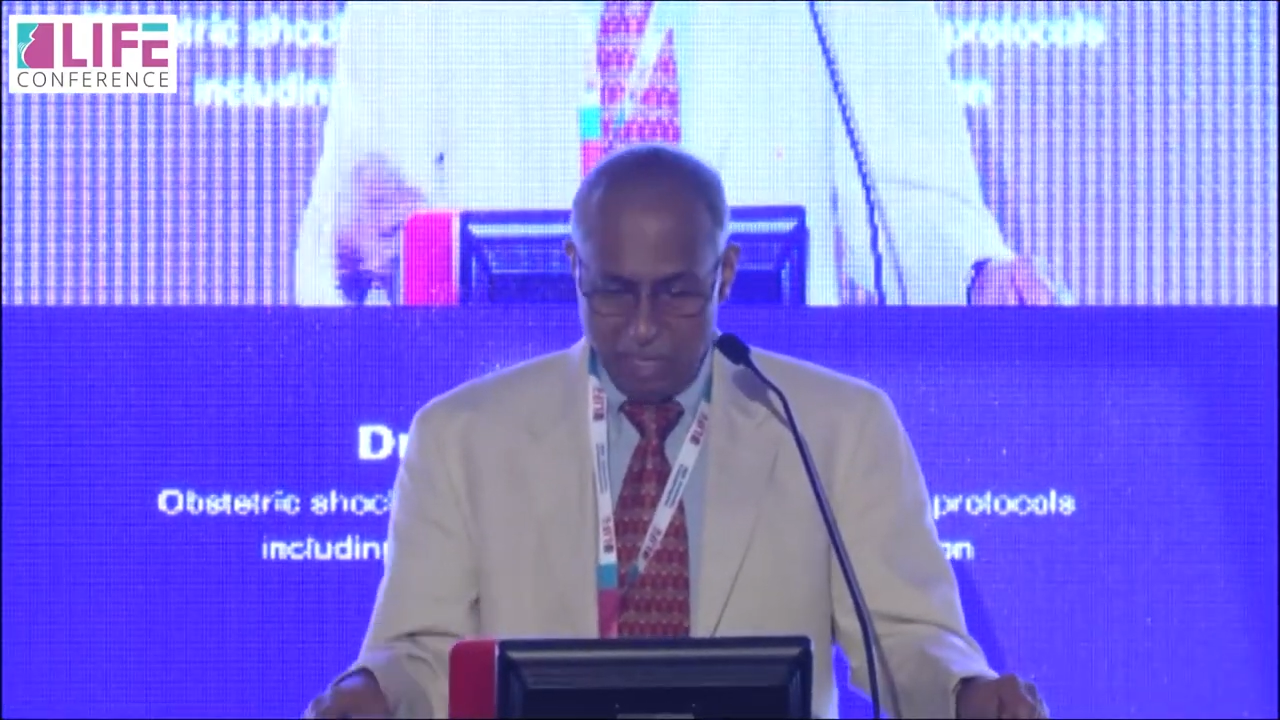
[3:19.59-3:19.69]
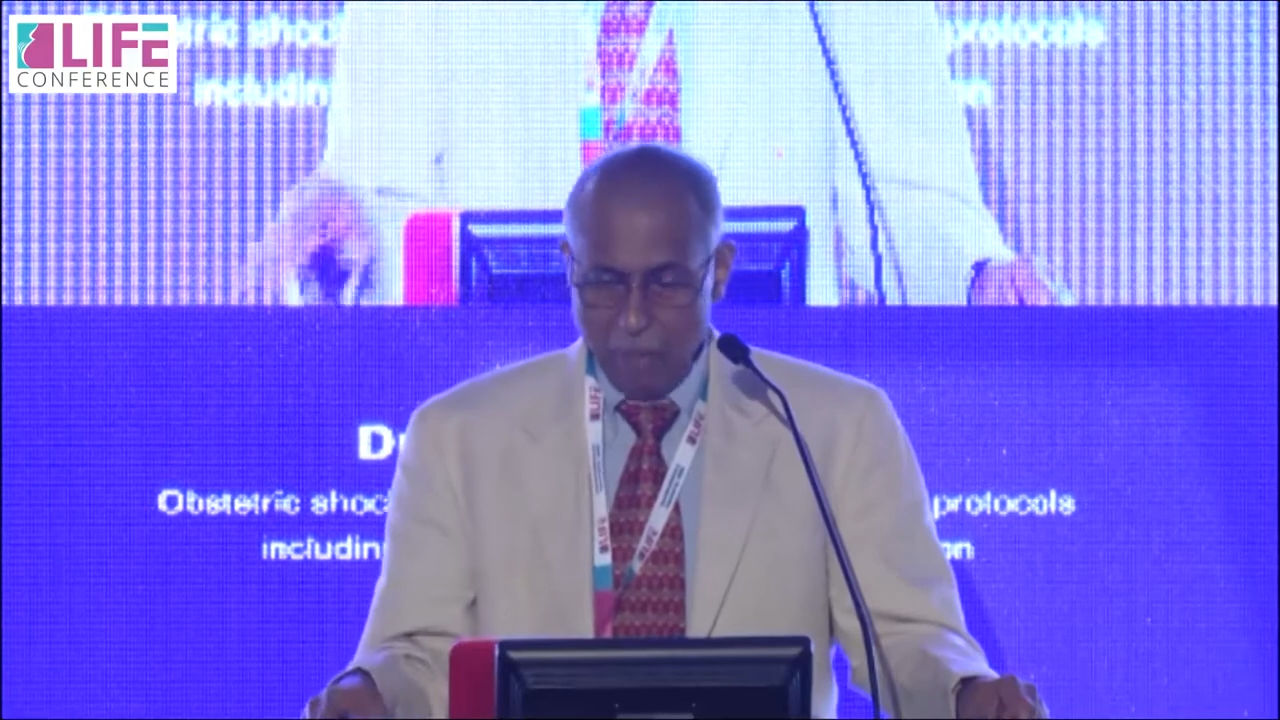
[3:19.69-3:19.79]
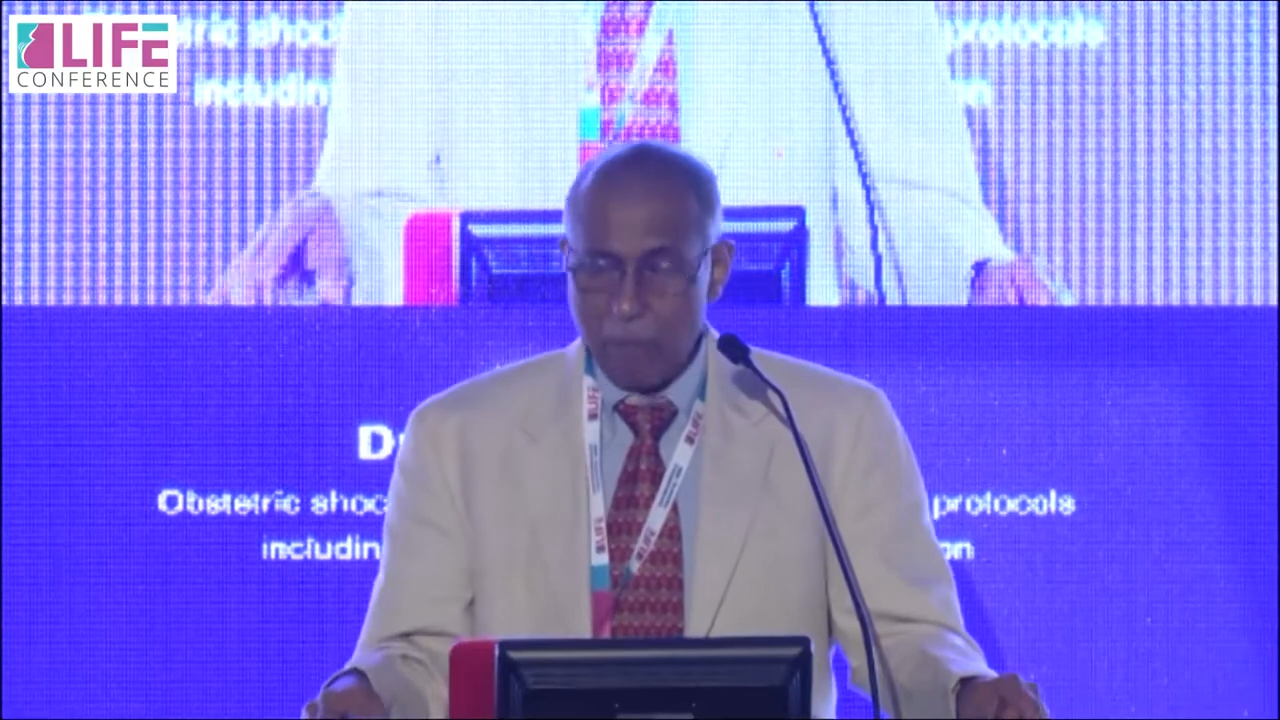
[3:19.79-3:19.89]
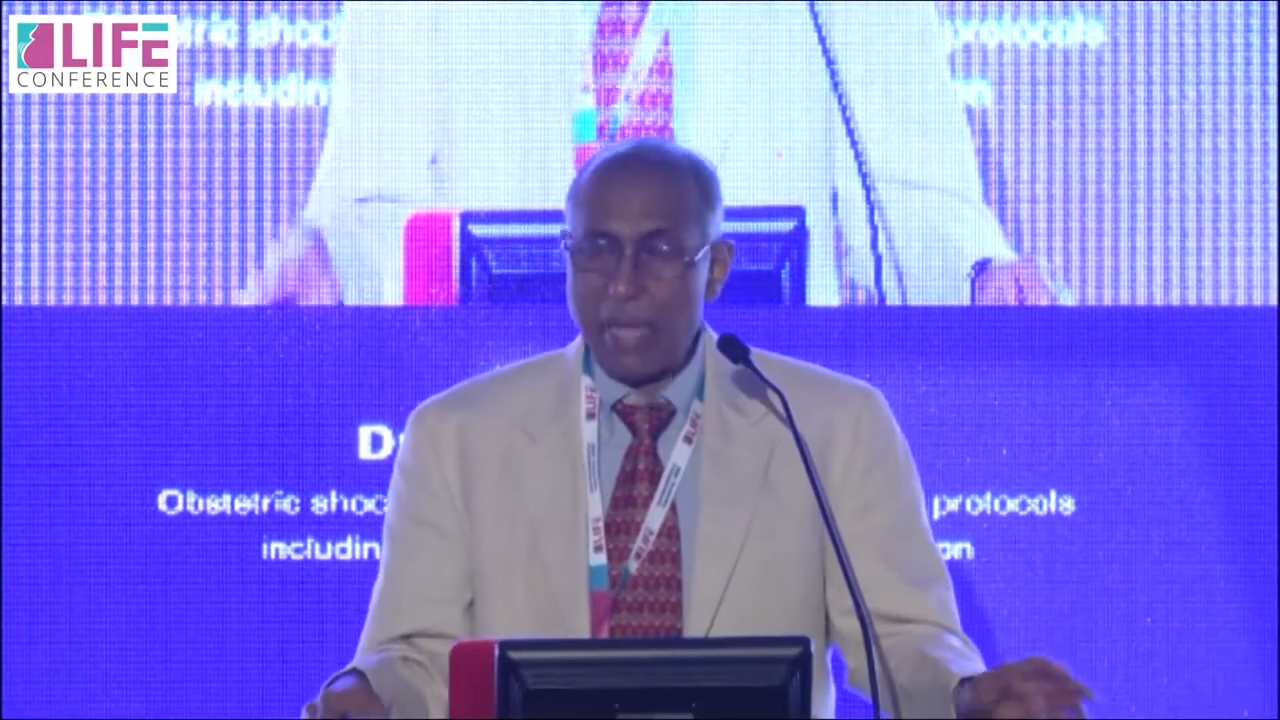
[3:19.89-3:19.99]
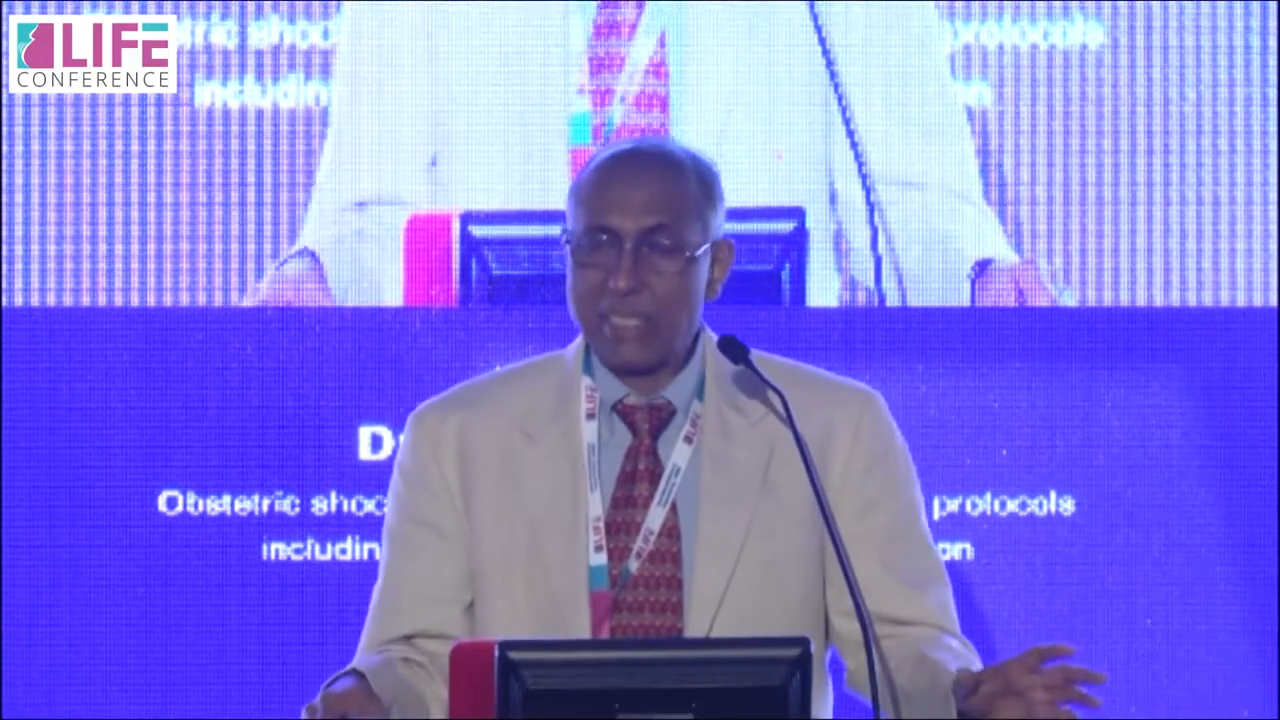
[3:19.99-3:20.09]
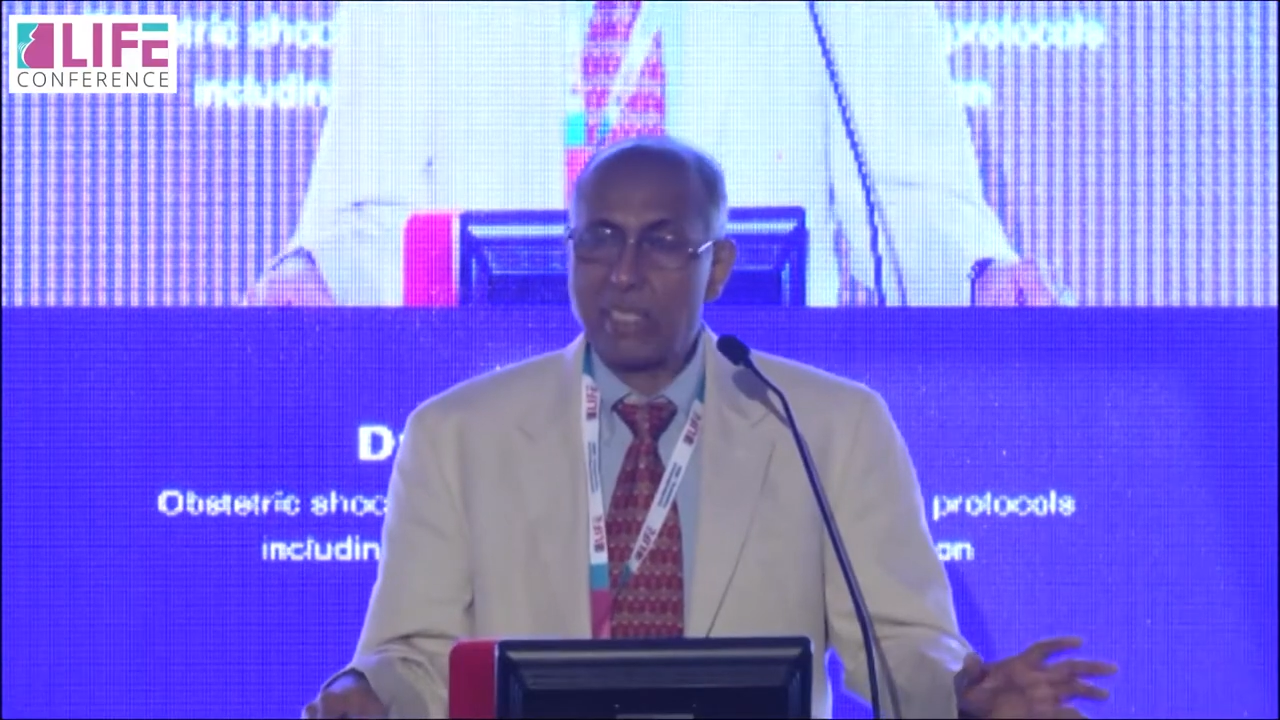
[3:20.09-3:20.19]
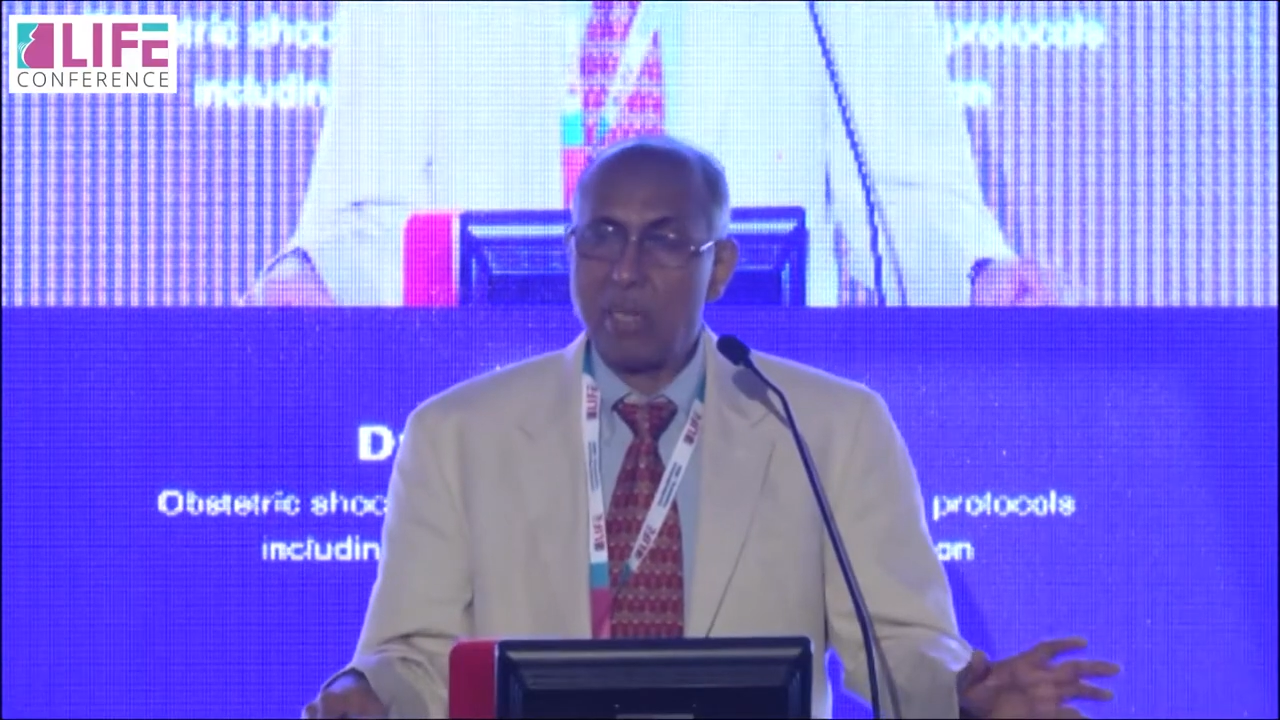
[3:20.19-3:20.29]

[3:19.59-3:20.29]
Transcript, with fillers: based